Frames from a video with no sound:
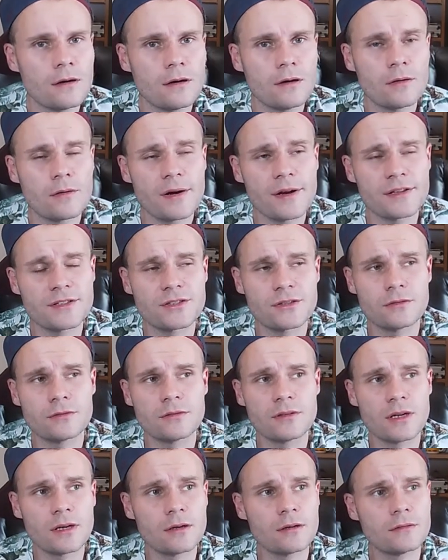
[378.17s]
Alright, so
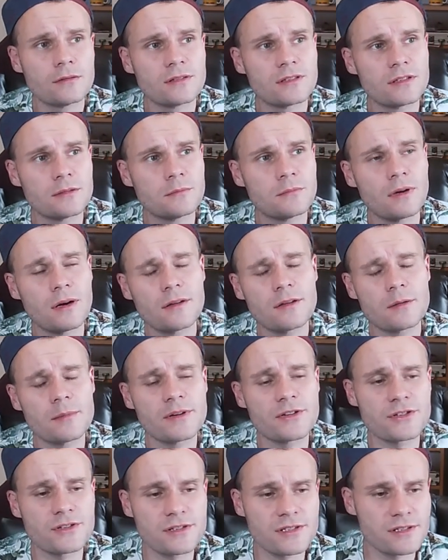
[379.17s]
now some other
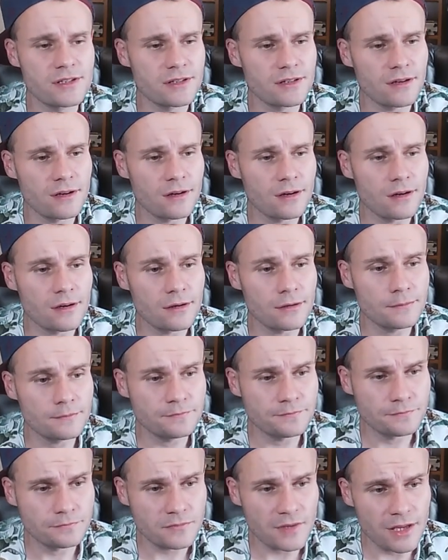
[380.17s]
measures that are
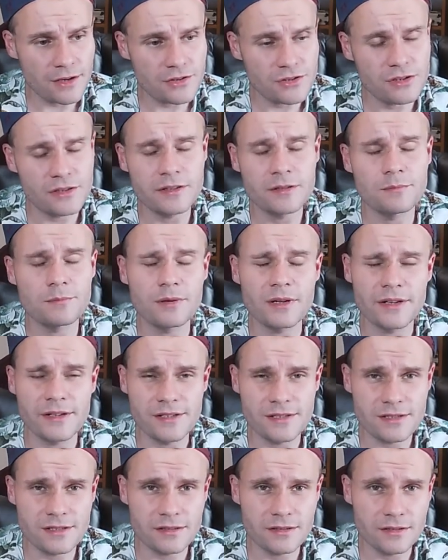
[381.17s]
actually in
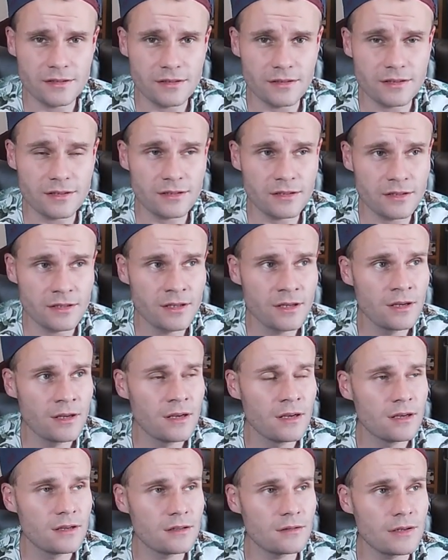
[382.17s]
place in Italy.
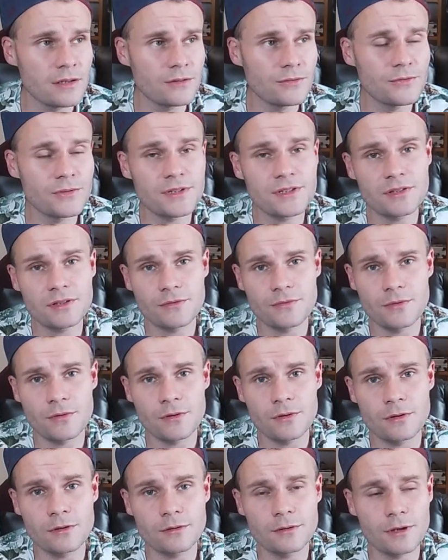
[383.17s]
Well, first of
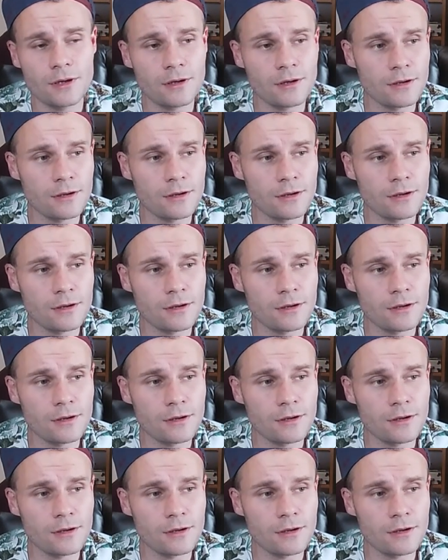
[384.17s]
all,